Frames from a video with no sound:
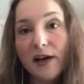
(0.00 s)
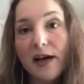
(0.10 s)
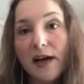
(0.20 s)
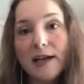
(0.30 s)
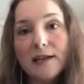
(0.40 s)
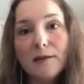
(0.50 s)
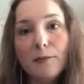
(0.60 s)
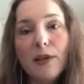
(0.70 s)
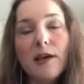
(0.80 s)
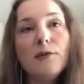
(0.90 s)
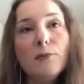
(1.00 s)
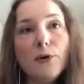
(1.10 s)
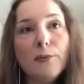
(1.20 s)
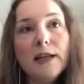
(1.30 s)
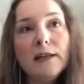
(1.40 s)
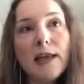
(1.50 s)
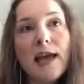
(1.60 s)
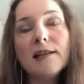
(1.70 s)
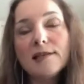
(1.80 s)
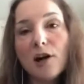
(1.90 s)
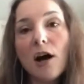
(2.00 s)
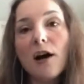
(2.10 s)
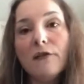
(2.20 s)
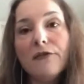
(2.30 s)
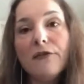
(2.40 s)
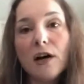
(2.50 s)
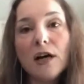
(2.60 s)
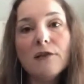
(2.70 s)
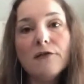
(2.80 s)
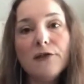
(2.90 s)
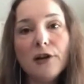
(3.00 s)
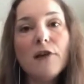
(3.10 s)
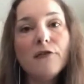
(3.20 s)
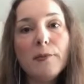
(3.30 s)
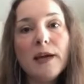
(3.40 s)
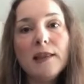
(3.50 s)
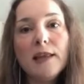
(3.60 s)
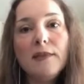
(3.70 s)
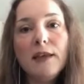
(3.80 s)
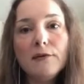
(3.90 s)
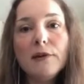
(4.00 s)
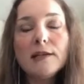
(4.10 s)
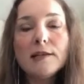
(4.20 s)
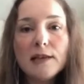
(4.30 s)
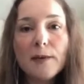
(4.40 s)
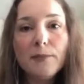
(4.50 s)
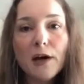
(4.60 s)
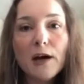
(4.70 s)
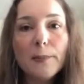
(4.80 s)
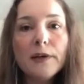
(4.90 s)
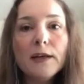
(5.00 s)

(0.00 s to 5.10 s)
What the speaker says: it's fine. But at the moment, hats off of the government that they really stepped up